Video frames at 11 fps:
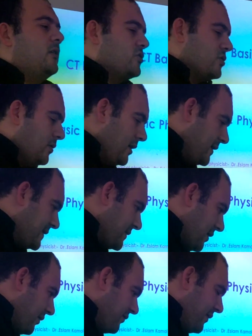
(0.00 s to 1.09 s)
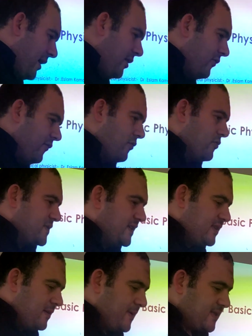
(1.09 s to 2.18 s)
So let's start now for
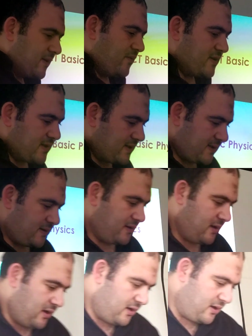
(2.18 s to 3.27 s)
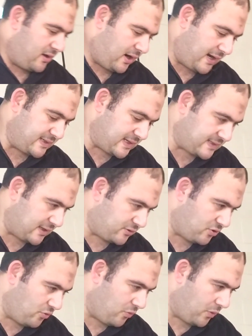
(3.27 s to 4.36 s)
CT basic physics. As I said
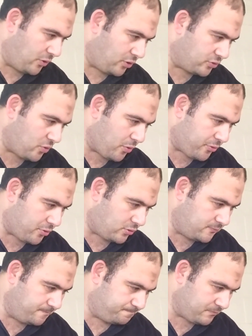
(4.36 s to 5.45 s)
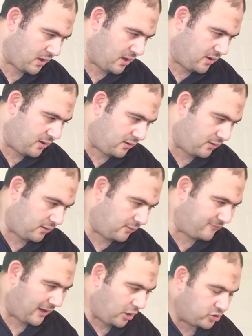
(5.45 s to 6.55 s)
to you, we will not go through
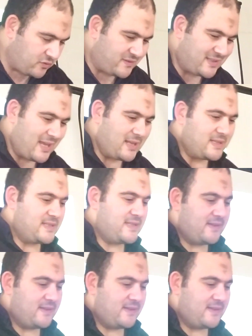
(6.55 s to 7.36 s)
a lot of details in